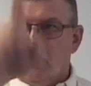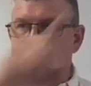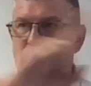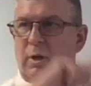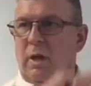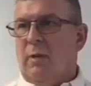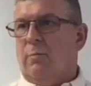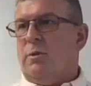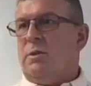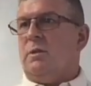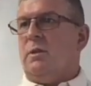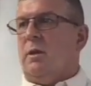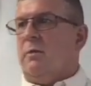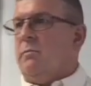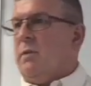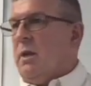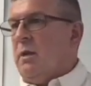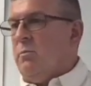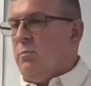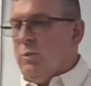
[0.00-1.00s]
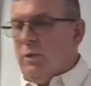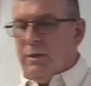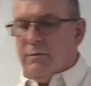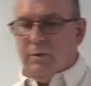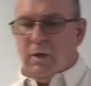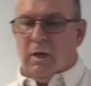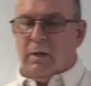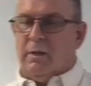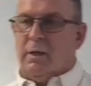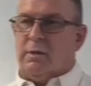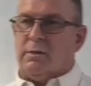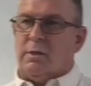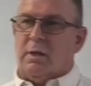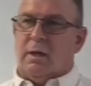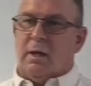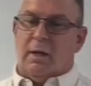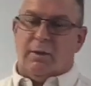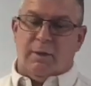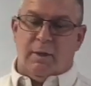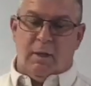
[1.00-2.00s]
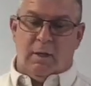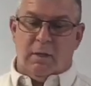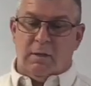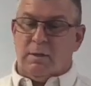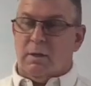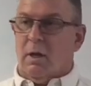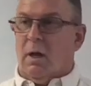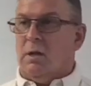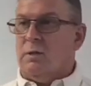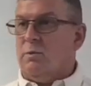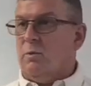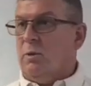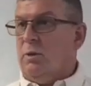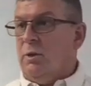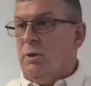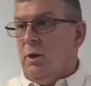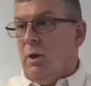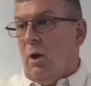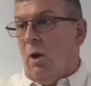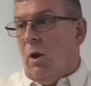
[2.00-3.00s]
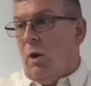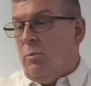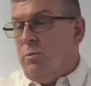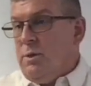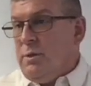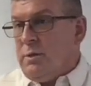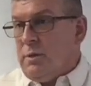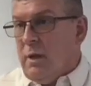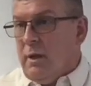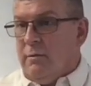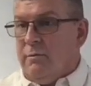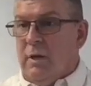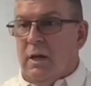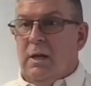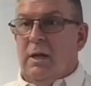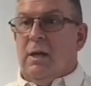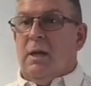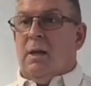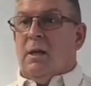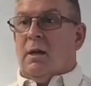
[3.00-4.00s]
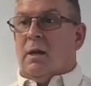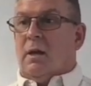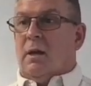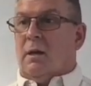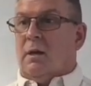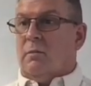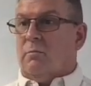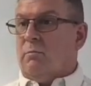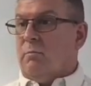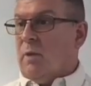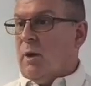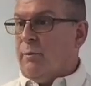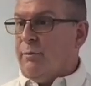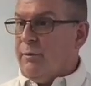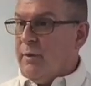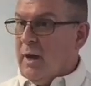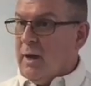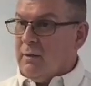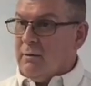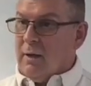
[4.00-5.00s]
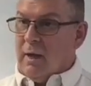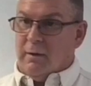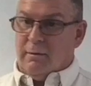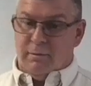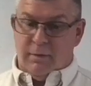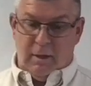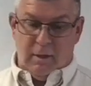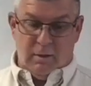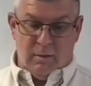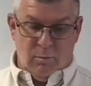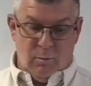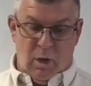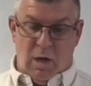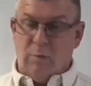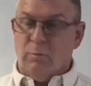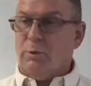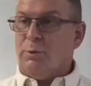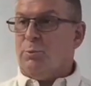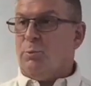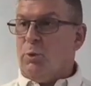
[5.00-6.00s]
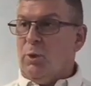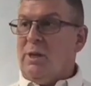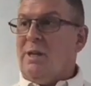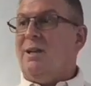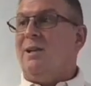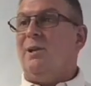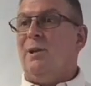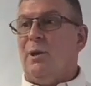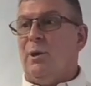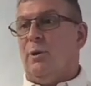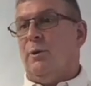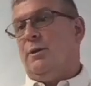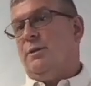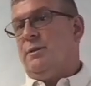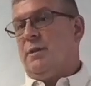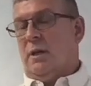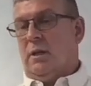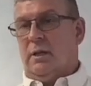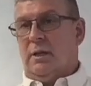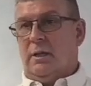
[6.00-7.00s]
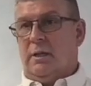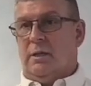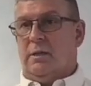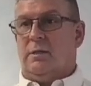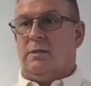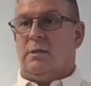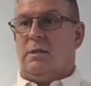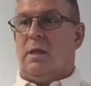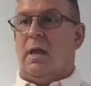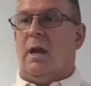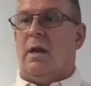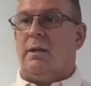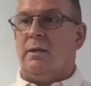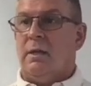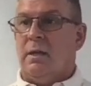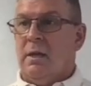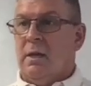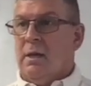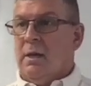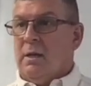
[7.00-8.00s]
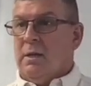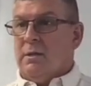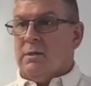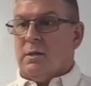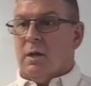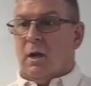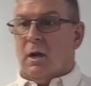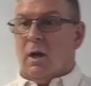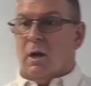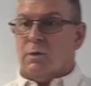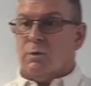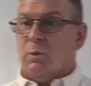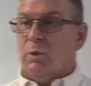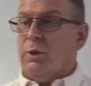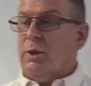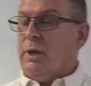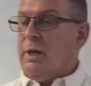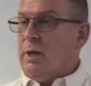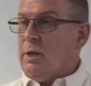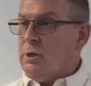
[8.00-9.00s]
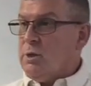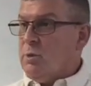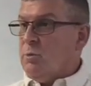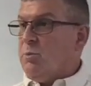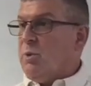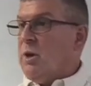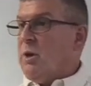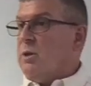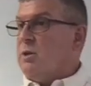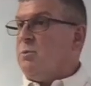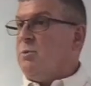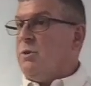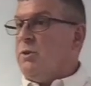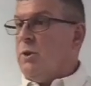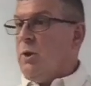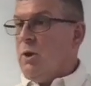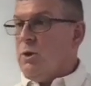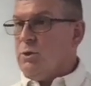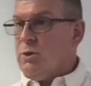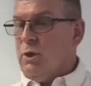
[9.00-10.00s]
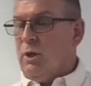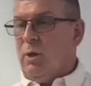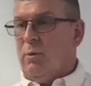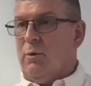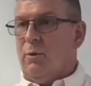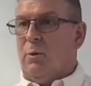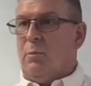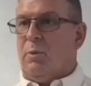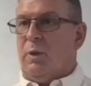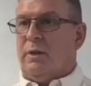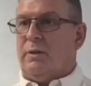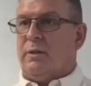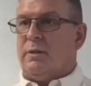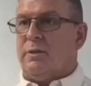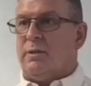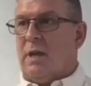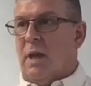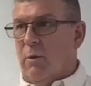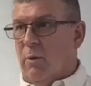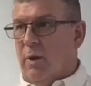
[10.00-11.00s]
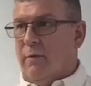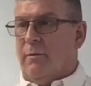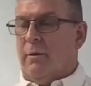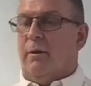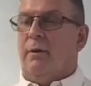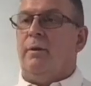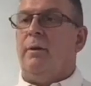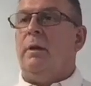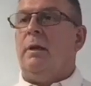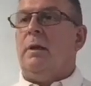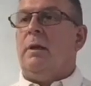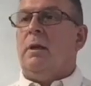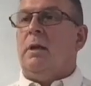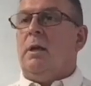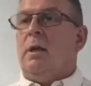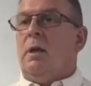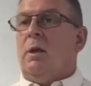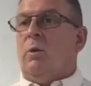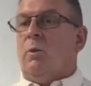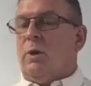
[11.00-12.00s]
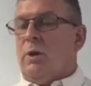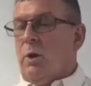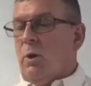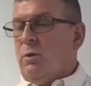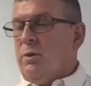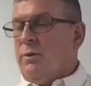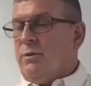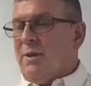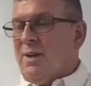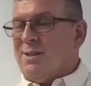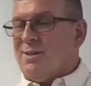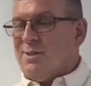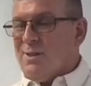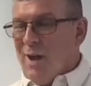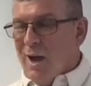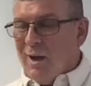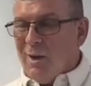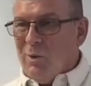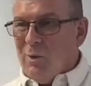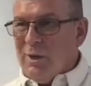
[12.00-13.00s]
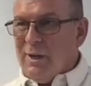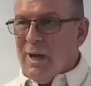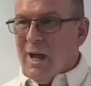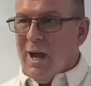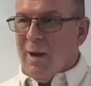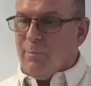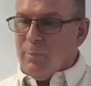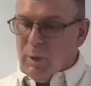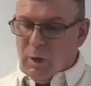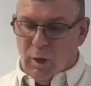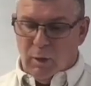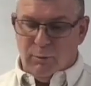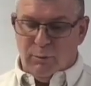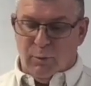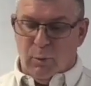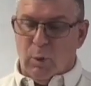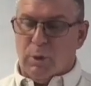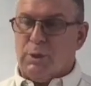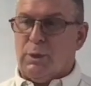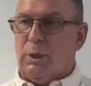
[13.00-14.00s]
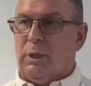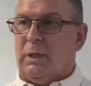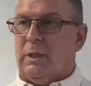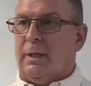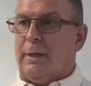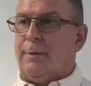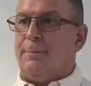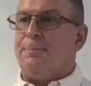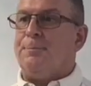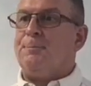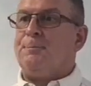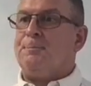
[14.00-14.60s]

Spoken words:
and you can't be saved. I don't believe God does that. I think it's God's will that all be saved. Matter of fact, I think the Bible's pretty clear in telling us that it's not God's will that any should perish, but that all should come to repentance. However, we know that that's not going to happen, unfortunately.